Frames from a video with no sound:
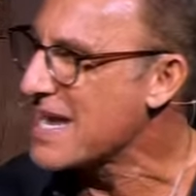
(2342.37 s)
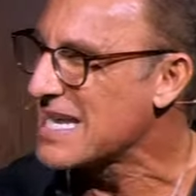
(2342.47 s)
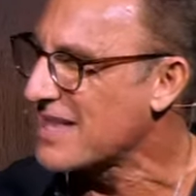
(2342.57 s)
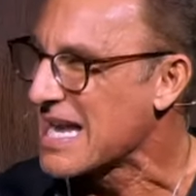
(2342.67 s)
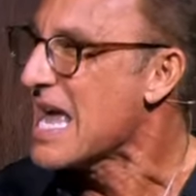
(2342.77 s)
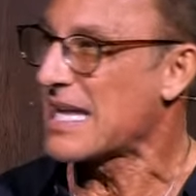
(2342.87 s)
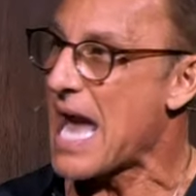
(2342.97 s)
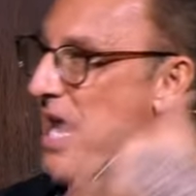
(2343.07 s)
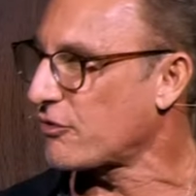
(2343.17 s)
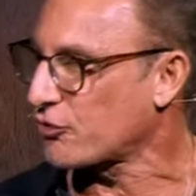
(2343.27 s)
to be anything
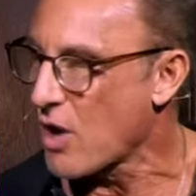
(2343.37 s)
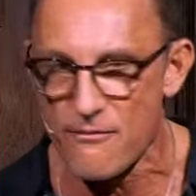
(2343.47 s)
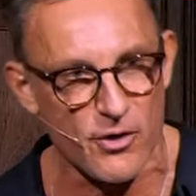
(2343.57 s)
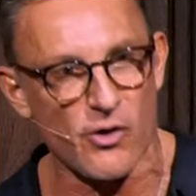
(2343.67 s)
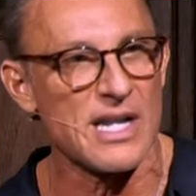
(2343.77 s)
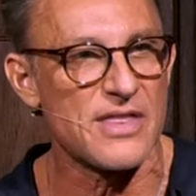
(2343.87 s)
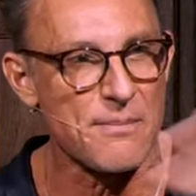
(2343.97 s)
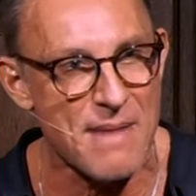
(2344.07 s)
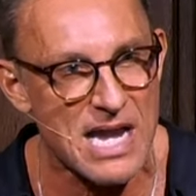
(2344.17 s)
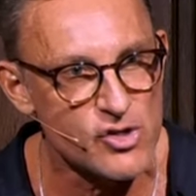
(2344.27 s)
catastrophic or
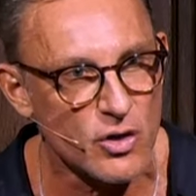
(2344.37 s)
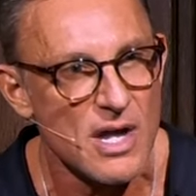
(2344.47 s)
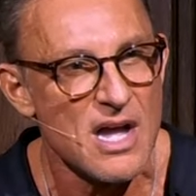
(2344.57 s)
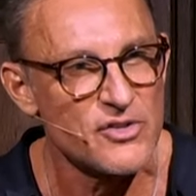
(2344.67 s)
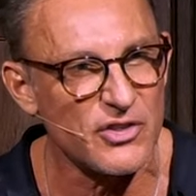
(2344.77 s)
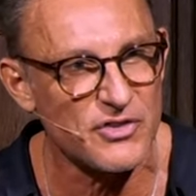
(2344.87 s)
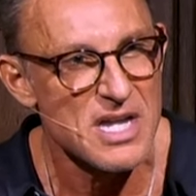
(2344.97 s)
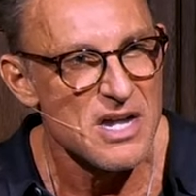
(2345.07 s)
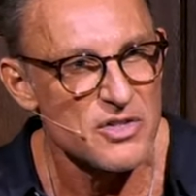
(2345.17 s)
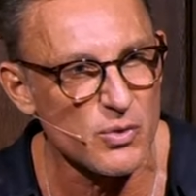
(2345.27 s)
anything major, just
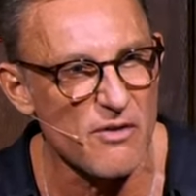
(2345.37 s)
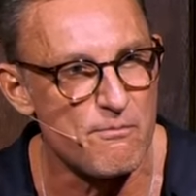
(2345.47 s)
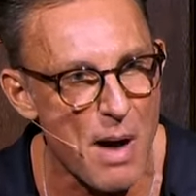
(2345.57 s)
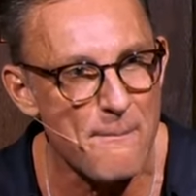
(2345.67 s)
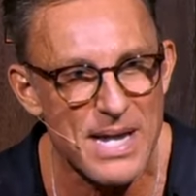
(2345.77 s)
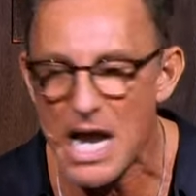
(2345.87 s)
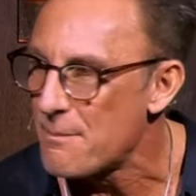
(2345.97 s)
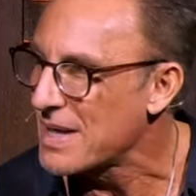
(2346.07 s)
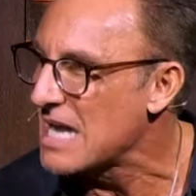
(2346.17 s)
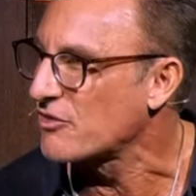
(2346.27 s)
sort of bumping
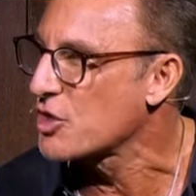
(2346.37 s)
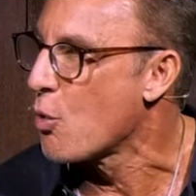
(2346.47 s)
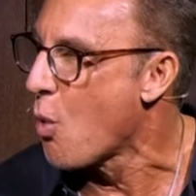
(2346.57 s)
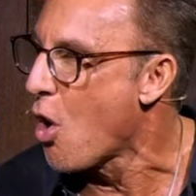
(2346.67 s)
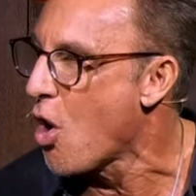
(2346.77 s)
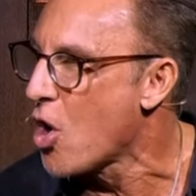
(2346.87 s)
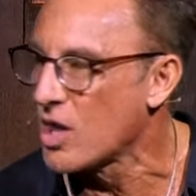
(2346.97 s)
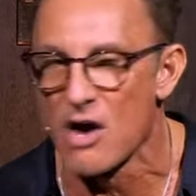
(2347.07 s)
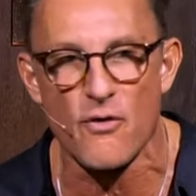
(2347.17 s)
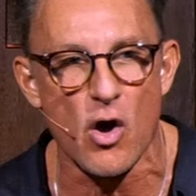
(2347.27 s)
up against the
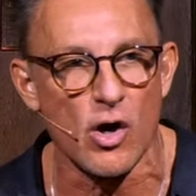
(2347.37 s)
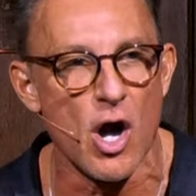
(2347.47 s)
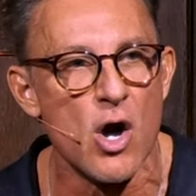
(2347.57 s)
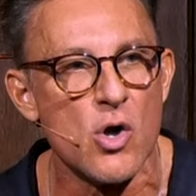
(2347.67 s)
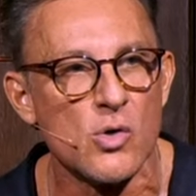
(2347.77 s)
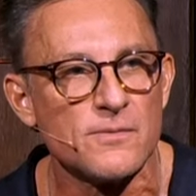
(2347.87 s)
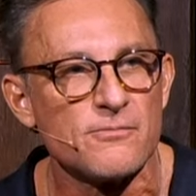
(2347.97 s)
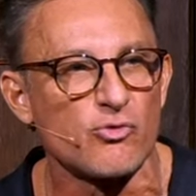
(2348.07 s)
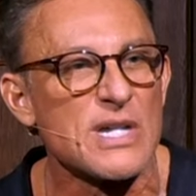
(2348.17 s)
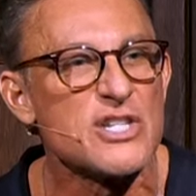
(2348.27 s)
wall of our
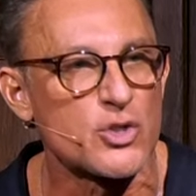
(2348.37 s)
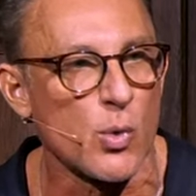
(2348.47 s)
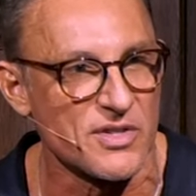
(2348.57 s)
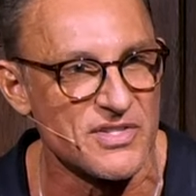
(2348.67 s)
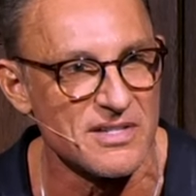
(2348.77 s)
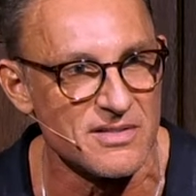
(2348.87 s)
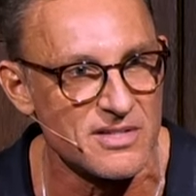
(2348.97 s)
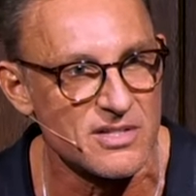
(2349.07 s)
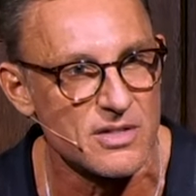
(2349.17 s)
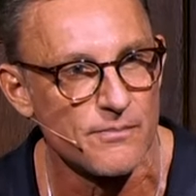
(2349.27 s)
own
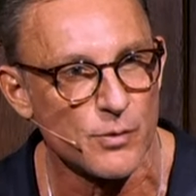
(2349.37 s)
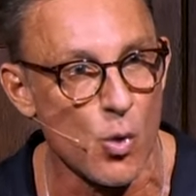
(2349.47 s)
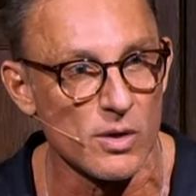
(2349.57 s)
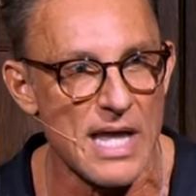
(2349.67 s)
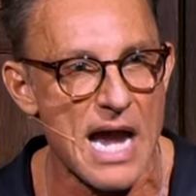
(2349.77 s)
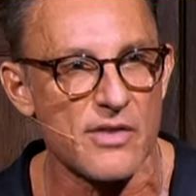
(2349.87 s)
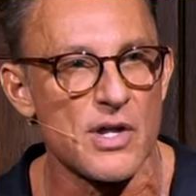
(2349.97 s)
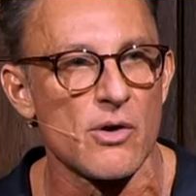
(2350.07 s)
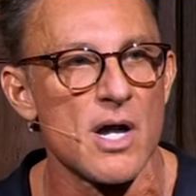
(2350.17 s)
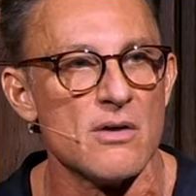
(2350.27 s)
resources or lack
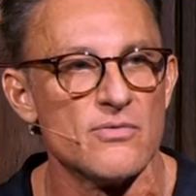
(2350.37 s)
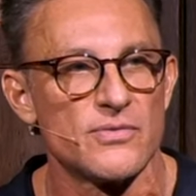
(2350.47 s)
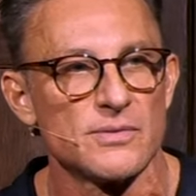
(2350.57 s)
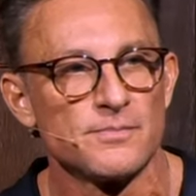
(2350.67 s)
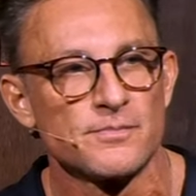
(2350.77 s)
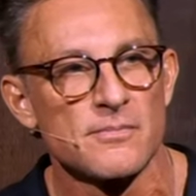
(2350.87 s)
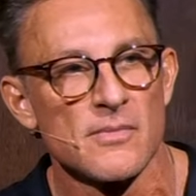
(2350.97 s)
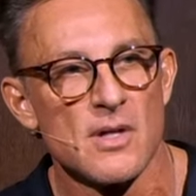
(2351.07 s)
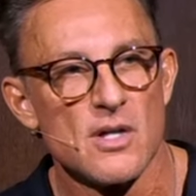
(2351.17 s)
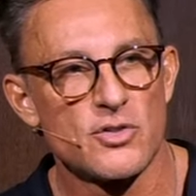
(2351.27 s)
thereof
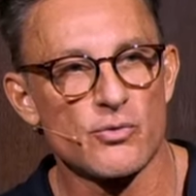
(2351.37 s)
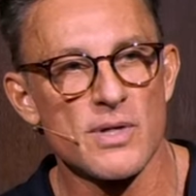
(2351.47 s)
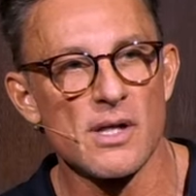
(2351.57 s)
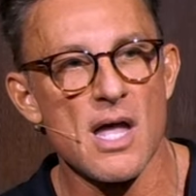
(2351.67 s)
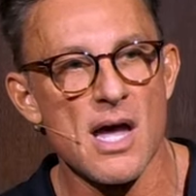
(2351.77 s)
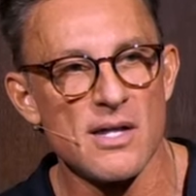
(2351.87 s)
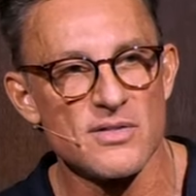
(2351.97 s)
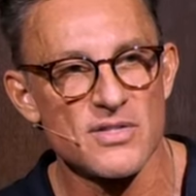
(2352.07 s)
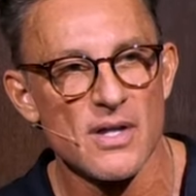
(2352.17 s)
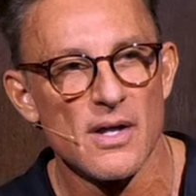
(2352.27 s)
to
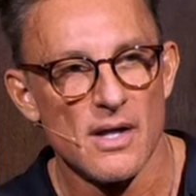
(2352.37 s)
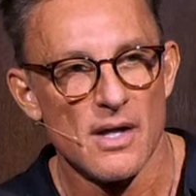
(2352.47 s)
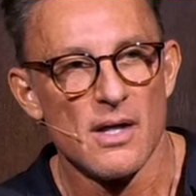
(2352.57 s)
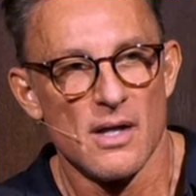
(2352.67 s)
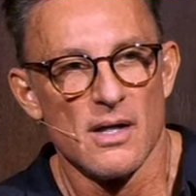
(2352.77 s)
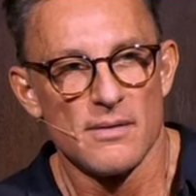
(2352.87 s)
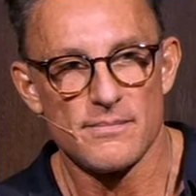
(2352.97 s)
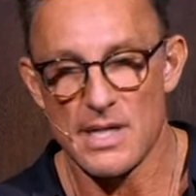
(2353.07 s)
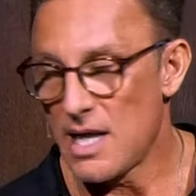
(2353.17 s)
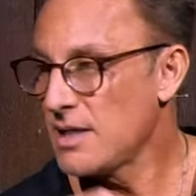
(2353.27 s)
realize
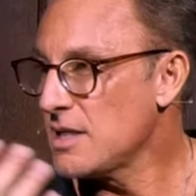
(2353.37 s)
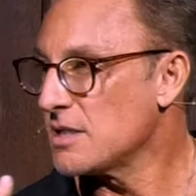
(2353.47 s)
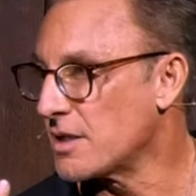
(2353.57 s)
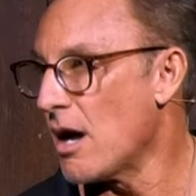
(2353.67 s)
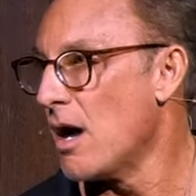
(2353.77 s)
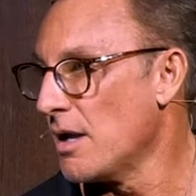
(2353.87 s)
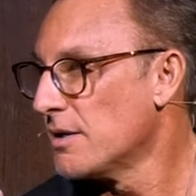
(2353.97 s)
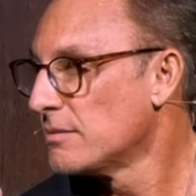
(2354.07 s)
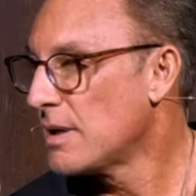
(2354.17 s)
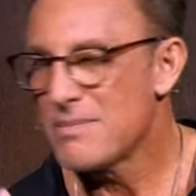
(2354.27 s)
I need
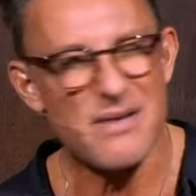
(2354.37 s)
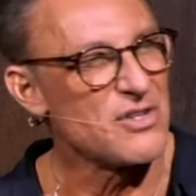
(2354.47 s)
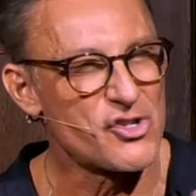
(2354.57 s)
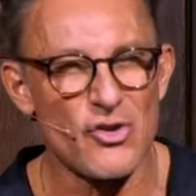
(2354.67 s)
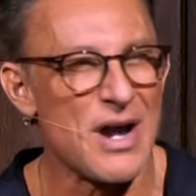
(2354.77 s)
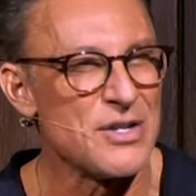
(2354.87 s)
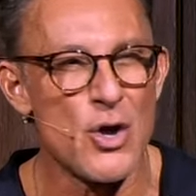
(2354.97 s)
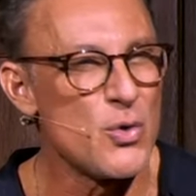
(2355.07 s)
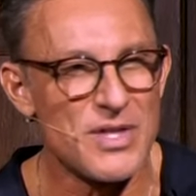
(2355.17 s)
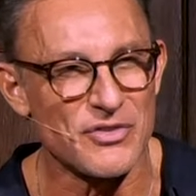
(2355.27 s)
God. I'm not even sure I
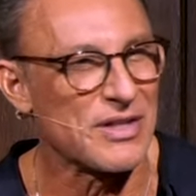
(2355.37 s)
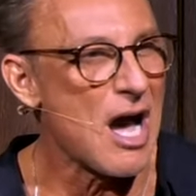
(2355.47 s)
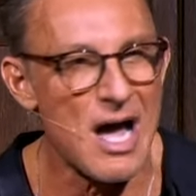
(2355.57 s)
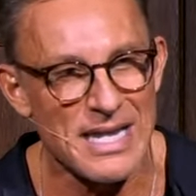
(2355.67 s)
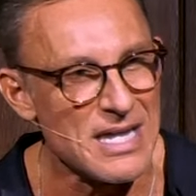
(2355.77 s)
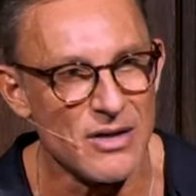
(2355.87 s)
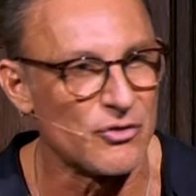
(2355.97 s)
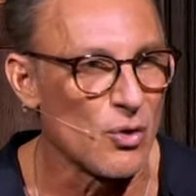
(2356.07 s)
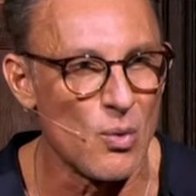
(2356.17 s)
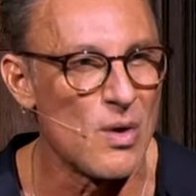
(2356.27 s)
know who this God
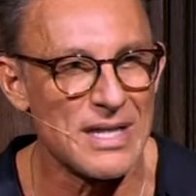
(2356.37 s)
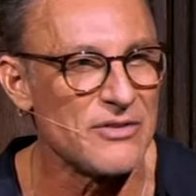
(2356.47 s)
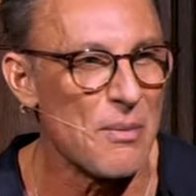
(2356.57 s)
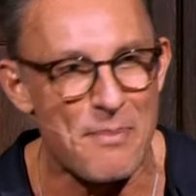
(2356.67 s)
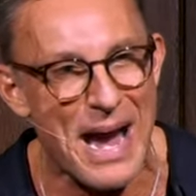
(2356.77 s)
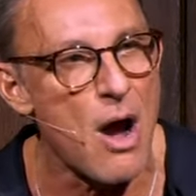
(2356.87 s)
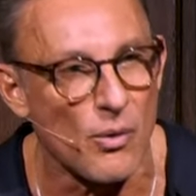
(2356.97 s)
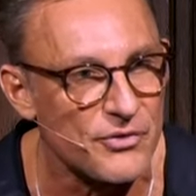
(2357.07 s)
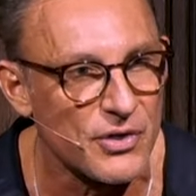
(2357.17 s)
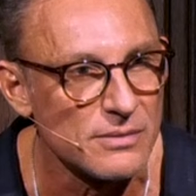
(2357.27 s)
is or what he's
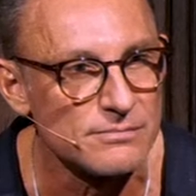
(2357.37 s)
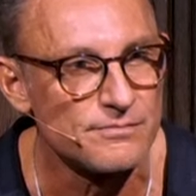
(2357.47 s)
about.